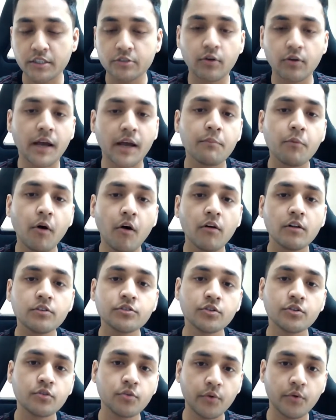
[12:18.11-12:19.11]
So I'm
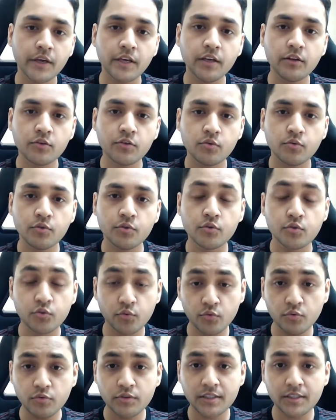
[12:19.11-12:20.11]
also going to
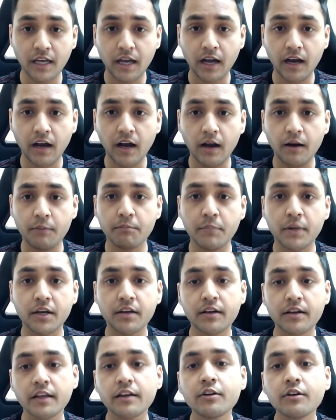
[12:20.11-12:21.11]
use a
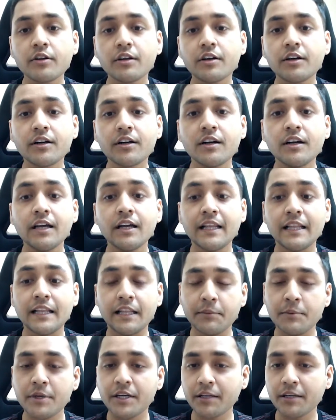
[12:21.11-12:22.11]
particular
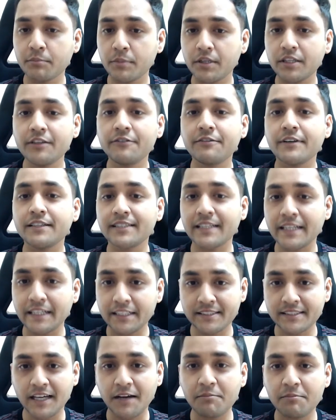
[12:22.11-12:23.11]
limiting belief as an
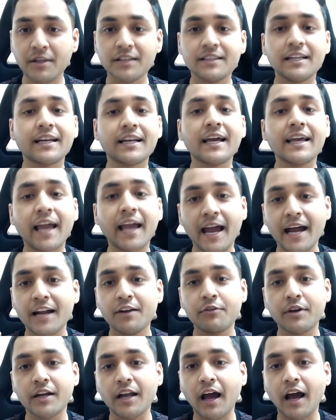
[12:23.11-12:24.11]
example that I had
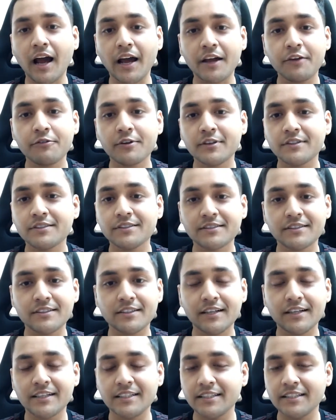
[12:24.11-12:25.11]
when I was
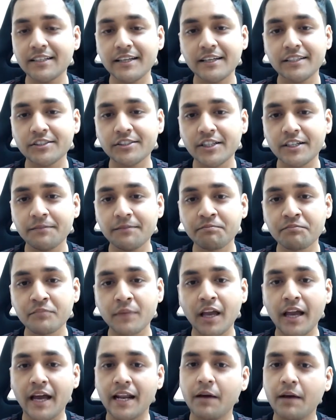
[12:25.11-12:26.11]
a teenager,
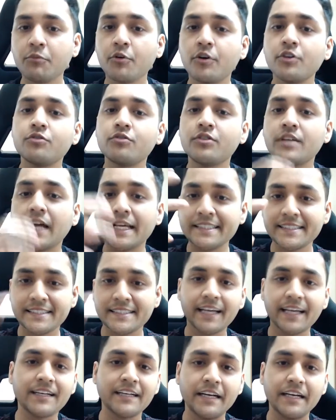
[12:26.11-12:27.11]
and I'm going to
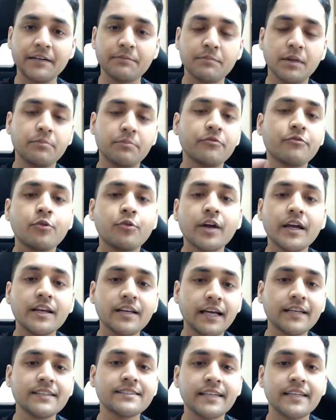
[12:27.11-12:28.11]
dissect it. But before I
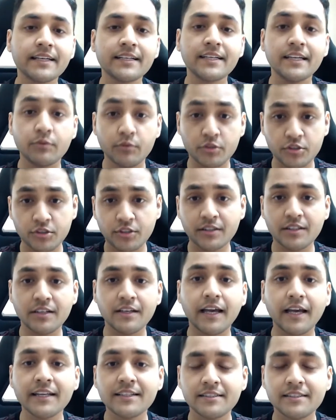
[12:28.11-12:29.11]
dissect it using the
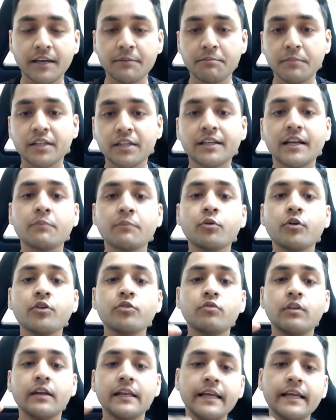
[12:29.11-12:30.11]
9-step method, I'm going
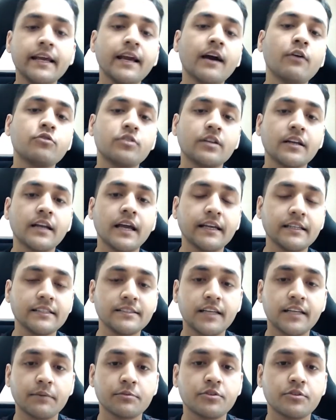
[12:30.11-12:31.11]
to lay out the 9
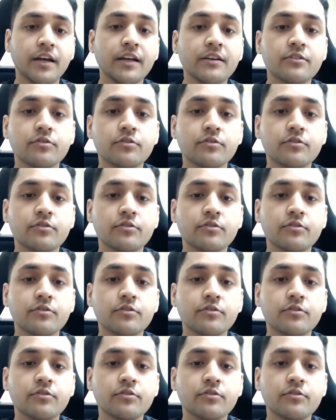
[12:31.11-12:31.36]
steps, right?